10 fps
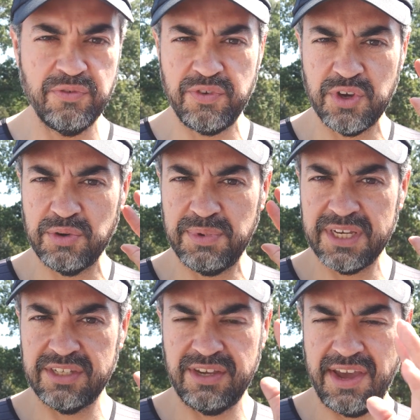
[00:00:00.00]
view
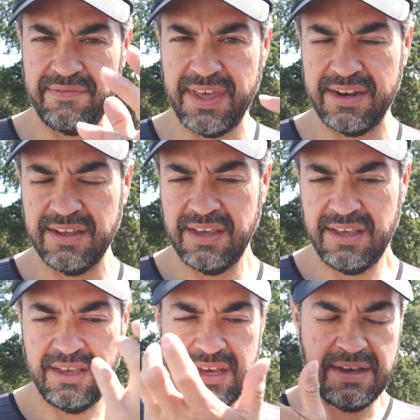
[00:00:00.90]
because you have that
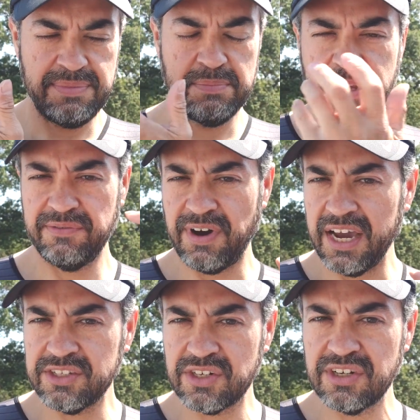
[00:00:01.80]
the big
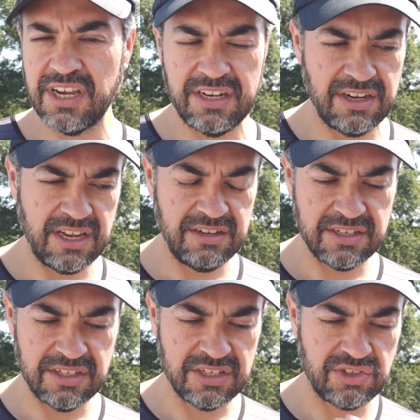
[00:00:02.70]
visor, and you
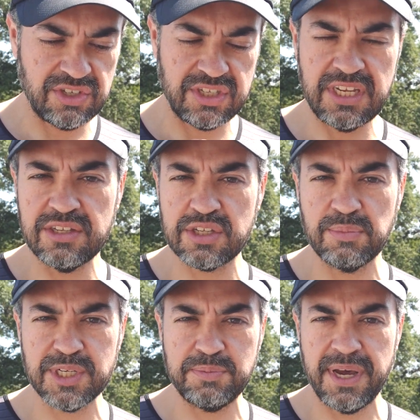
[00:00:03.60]
can just see
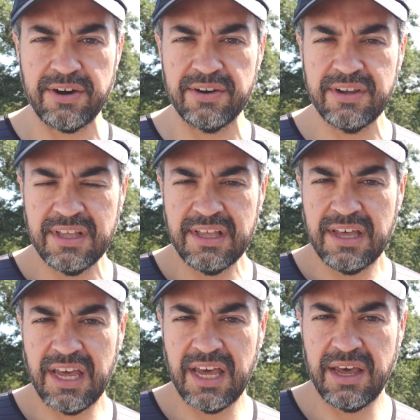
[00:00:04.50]
so much better
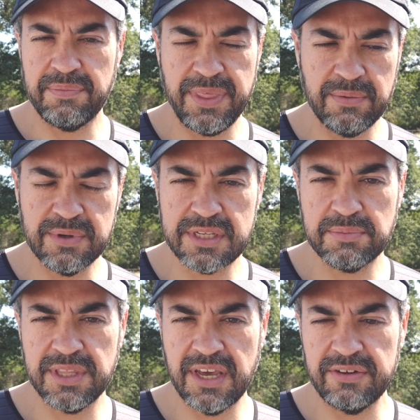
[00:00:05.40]
than with
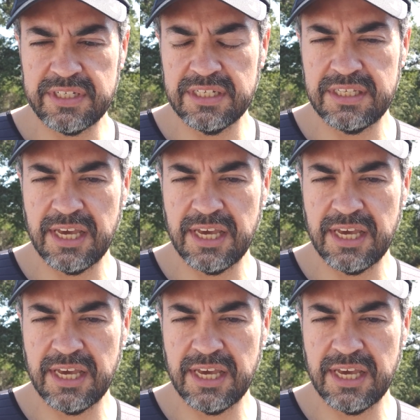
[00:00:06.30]
some of the other TT